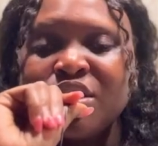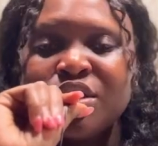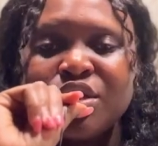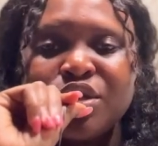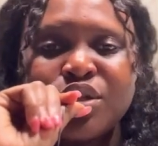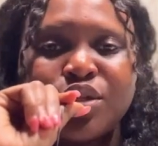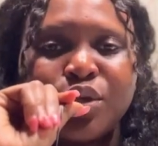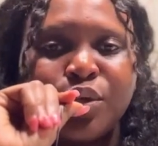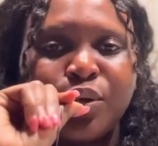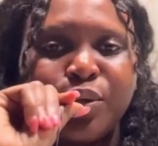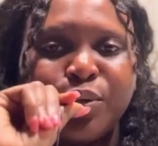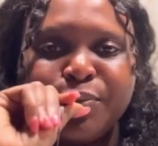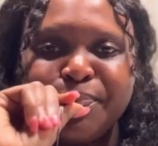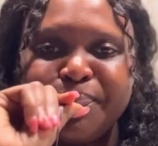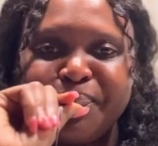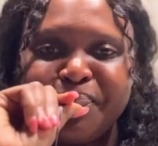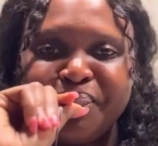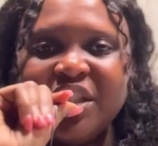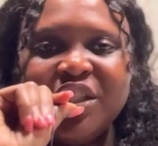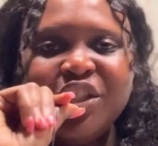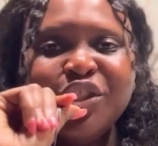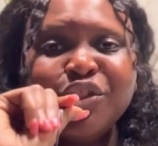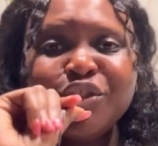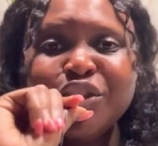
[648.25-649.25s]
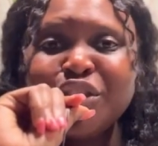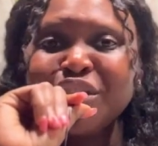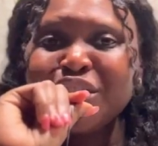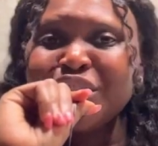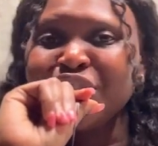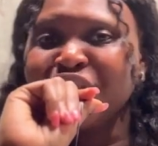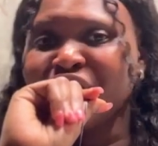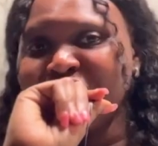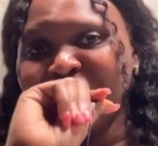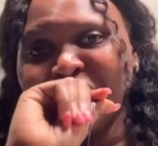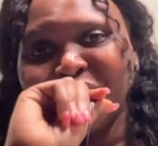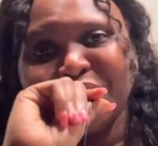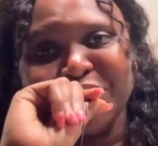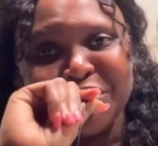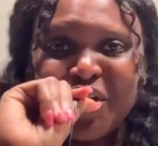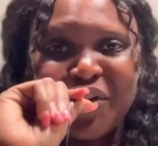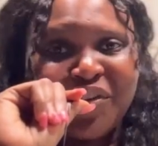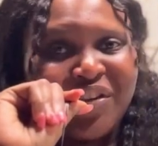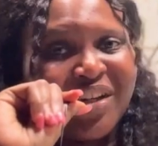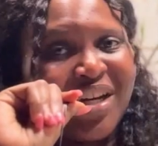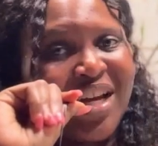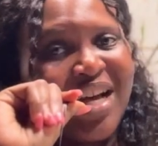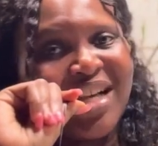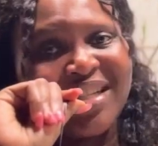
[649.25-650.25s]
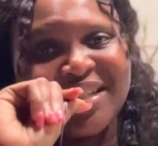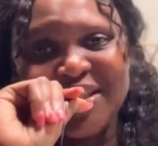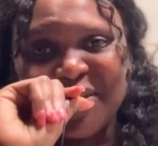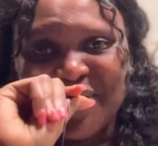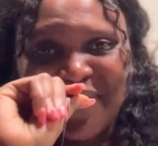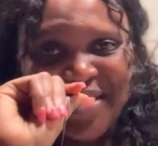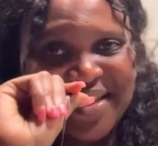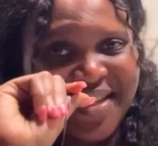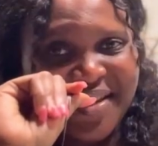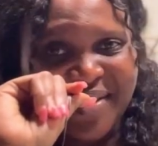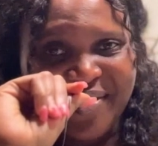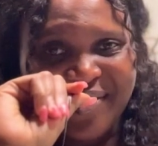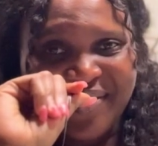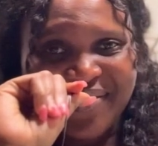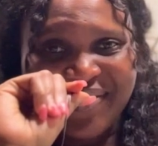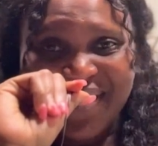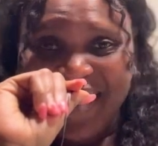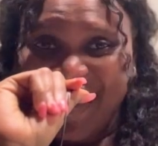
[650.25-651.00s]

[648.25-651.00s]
So you just chill, relax yourself.